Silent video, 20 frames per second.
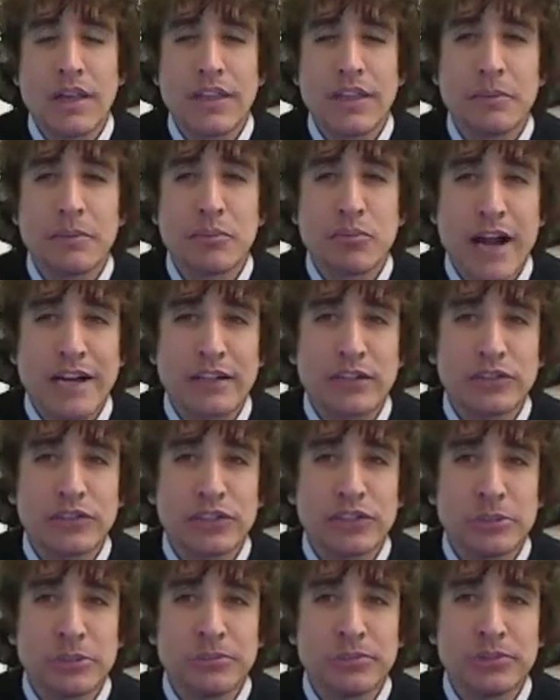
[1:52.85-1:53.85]
I think in practical
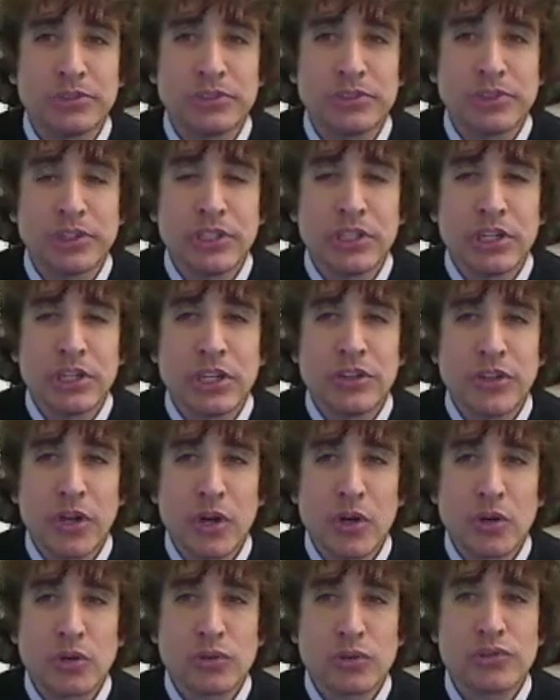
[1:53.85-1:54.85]
terms,
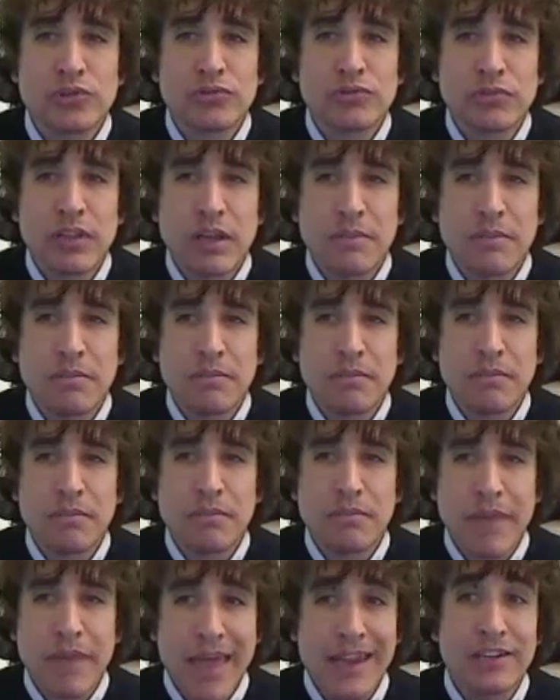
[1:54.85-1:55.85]
those that
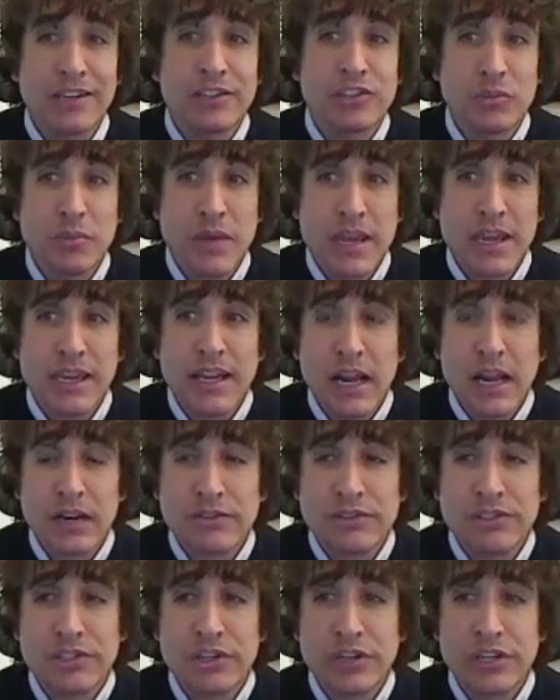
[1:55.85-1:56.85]
manage to make it out
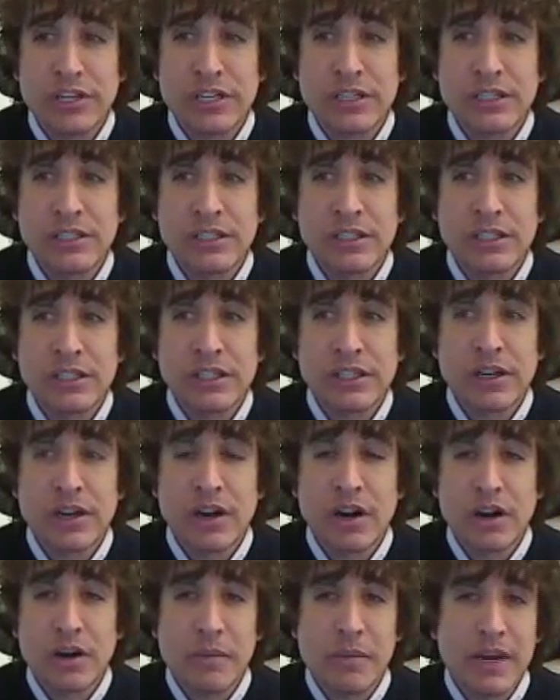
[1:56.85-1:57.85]
of Syria
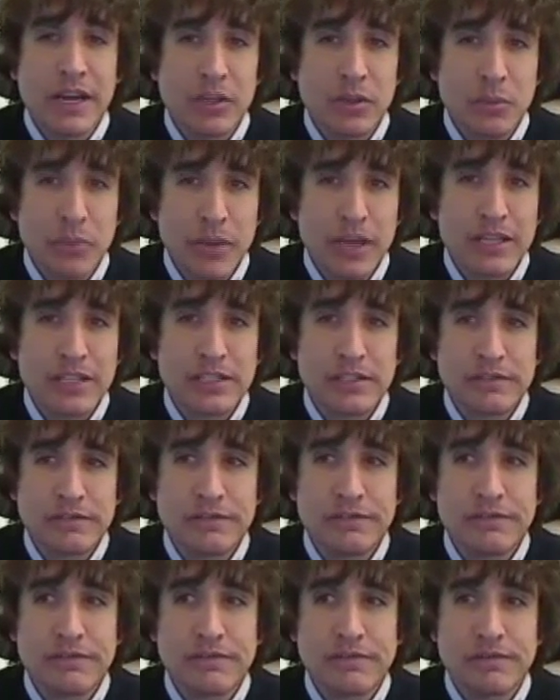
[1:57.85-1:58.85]
are making the best
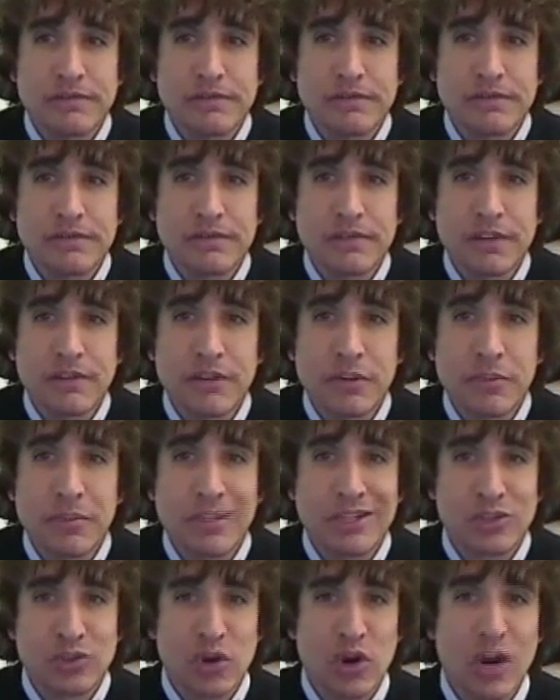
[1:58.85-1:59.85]
of it by